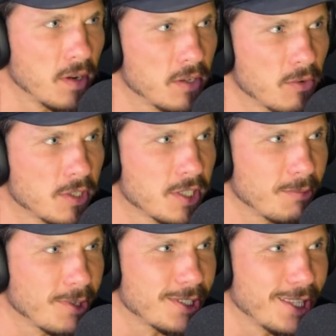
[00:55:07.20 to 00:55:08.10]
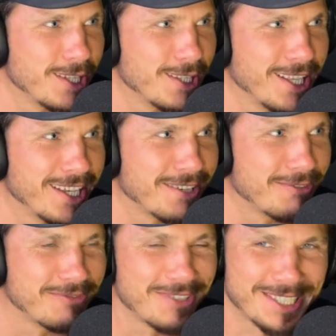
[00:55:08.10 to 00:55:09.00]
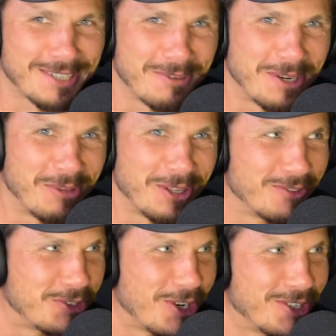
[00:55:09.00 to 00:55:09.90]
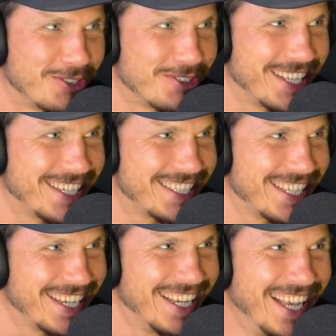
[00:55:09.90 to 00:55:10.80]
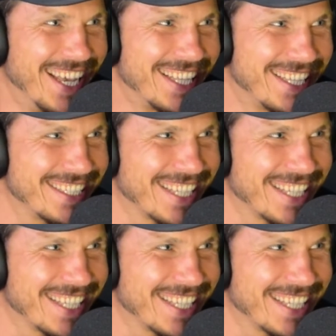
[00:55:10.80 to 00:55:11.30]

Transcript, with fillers: right or yeah. some there's a little like a, somewhere in the middle of jungle there's yeah, a, it's like there's, there's